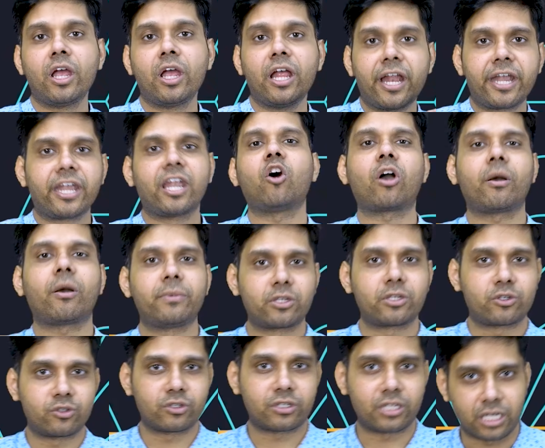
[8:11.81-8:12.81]
Now coming to
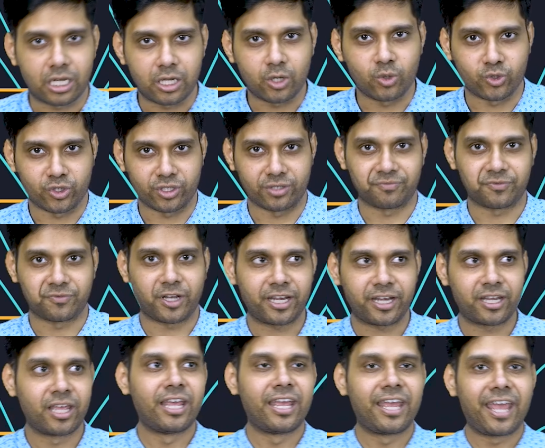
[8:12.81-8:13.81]
the conclusion, right?
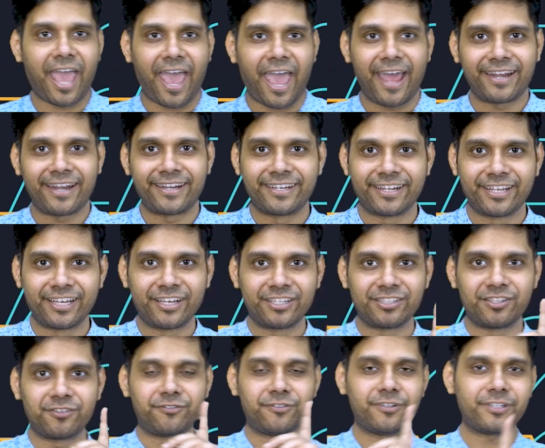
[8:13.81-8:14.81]
And the
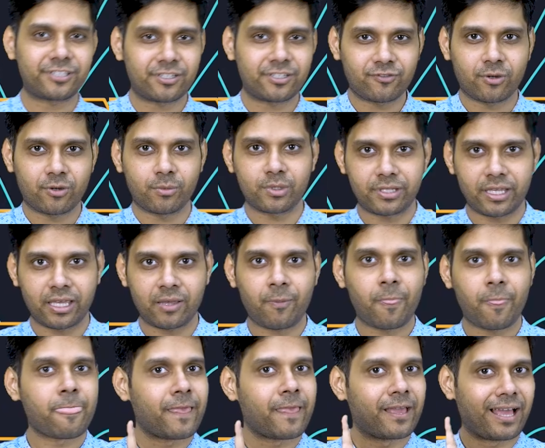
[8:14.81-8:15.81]
first and foremost
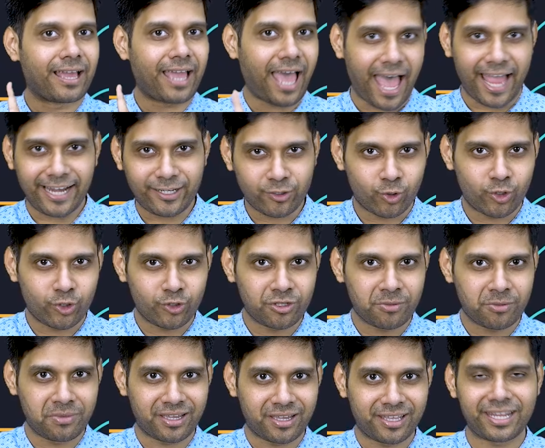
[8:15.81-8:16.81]
thing I told you in the
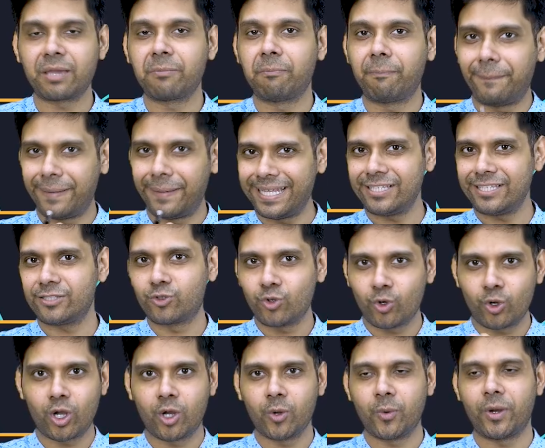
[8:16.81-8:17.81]
beginning, please
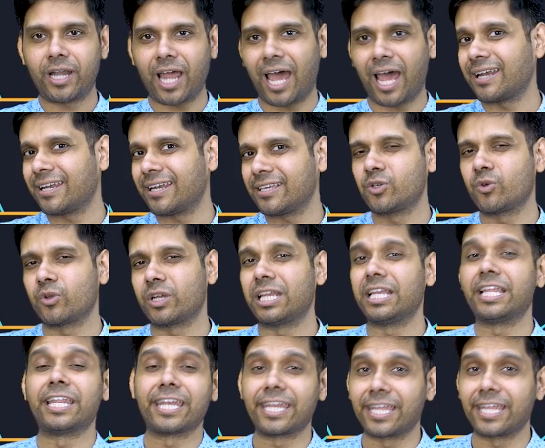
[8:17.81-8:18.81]
don't do it unless you
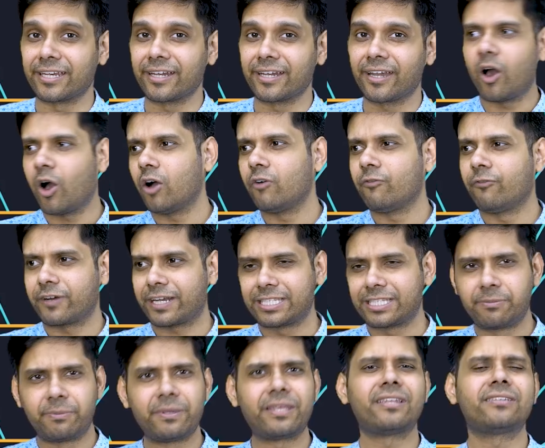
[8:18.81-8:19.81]
really need it. For
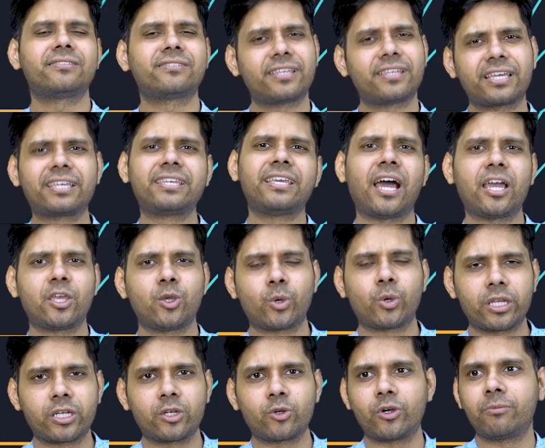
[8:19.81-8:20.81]
experience sake, yeah, you
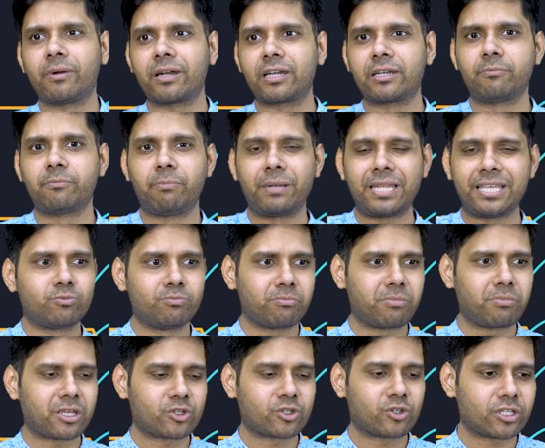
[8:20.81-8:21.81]
can do it, but please make
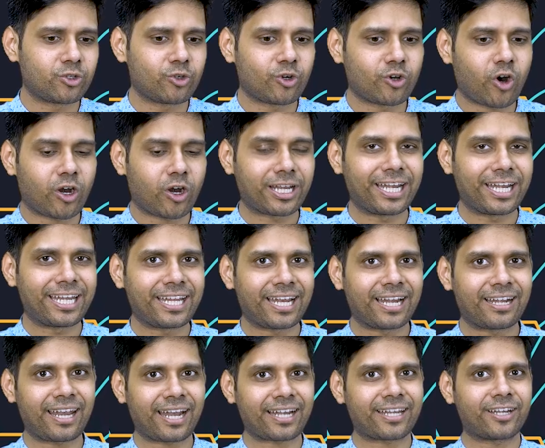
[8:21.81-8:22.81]
sure that you're not getting
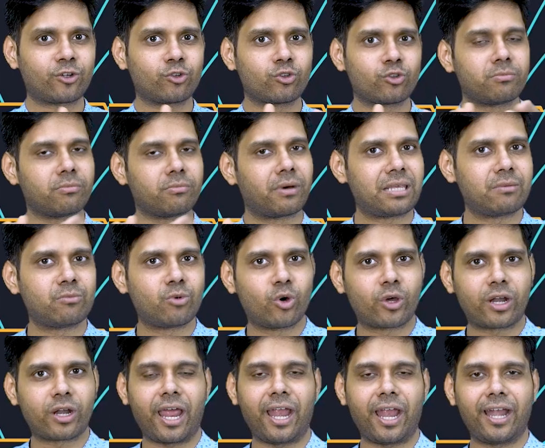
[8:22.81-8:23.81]
attracted to the money
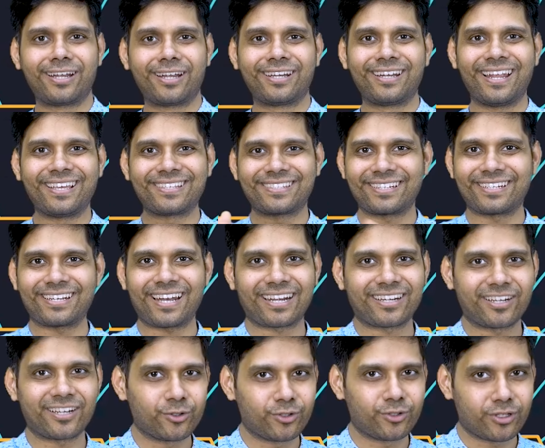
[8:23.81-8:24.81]
more and less attracted
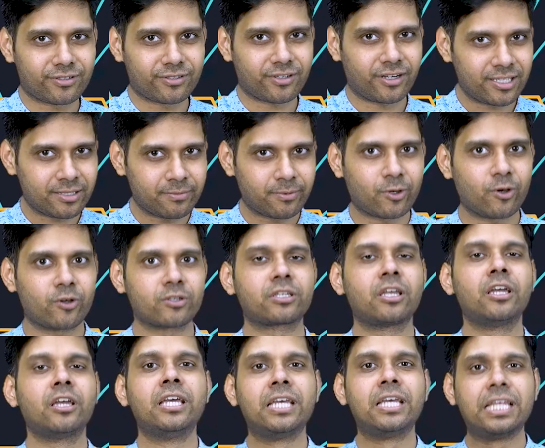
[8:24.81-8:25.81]
to the studies because
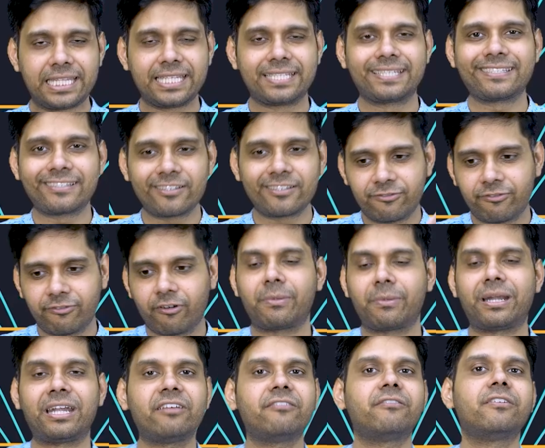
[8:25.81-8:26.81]
this is the
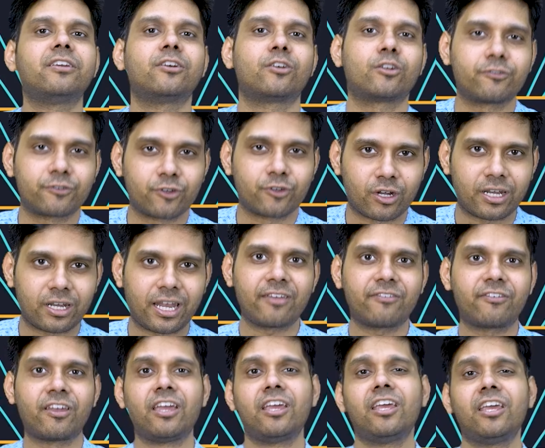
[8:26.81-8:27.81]
formative year of your life.
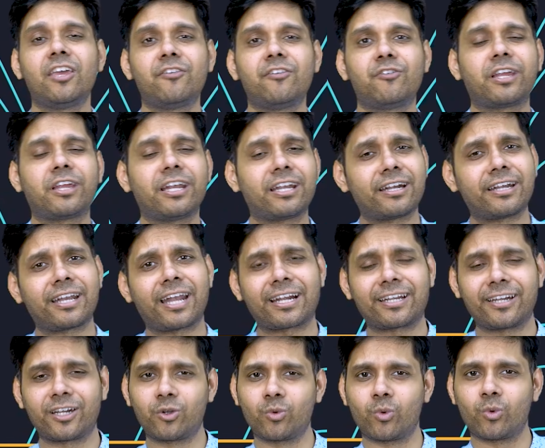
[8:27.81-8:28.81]
If you get
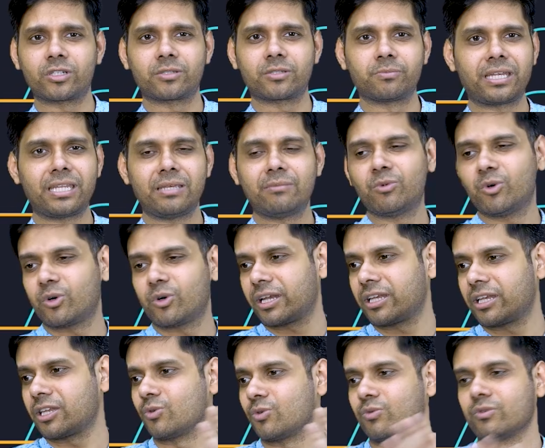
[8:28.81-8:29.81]
attracted towards money more and
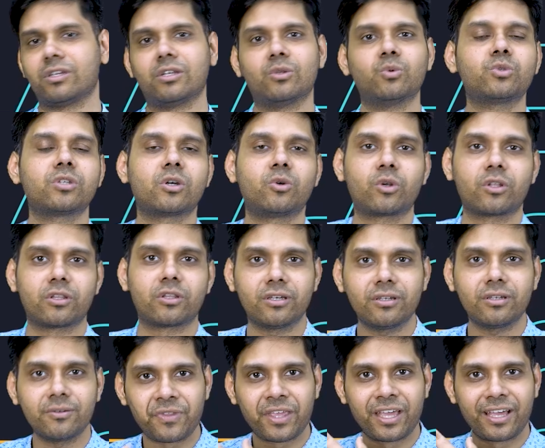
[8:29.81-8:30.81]
you will lose out on the,
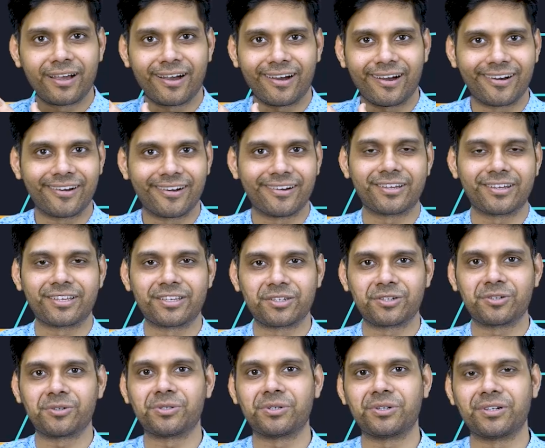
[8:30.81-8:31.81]
uh, you
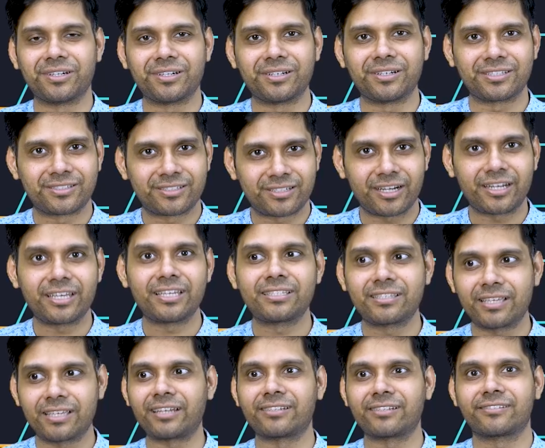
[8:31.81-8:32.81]
know, uh, studies
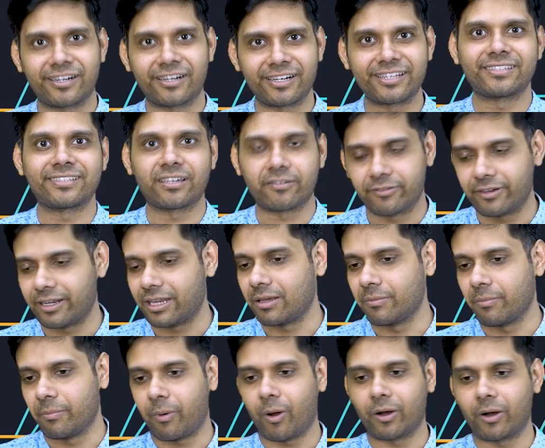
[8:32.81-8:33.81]
and studies are very
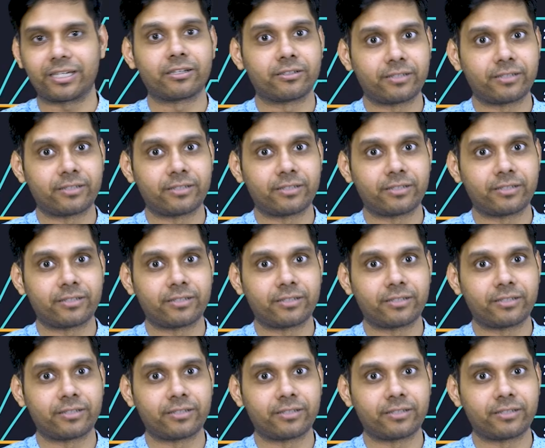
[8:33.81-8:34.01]
important.